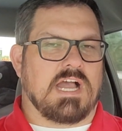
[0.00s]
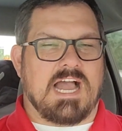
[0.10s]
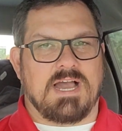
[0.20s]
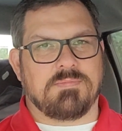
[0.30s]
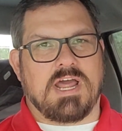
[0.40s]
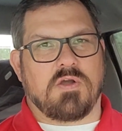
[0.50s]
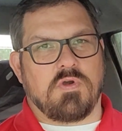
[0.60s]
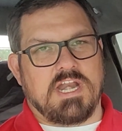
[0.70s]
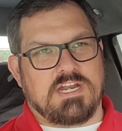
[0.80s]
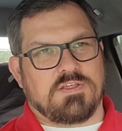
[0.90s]
I'm not
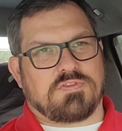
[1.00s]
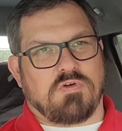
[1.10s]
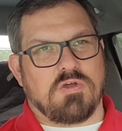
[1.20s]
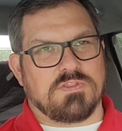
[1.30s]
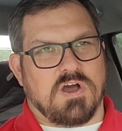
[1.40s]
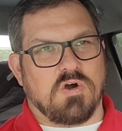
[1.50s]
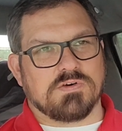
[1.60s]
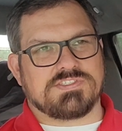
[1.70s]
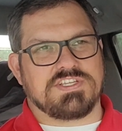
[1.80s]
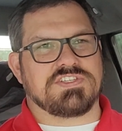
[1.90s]
ready to throw the
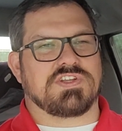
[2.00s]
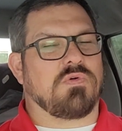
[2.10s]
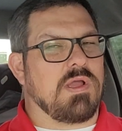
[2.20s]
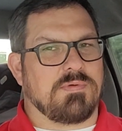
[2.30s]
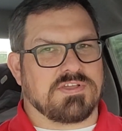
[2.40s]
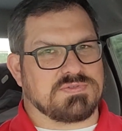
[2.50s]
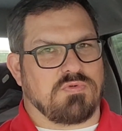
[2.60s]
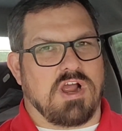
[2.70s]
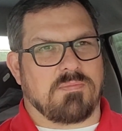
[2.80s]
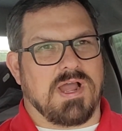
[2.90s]
whole season away because
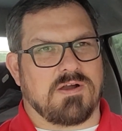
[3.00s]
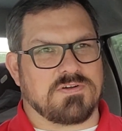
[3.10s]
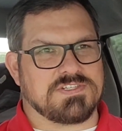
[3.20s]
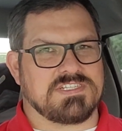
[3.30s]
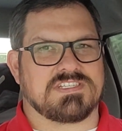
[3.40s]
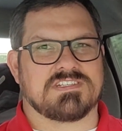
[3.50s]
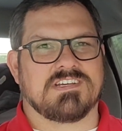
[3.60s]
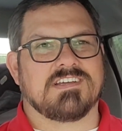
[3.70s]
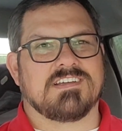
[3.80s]
Brock Bowers is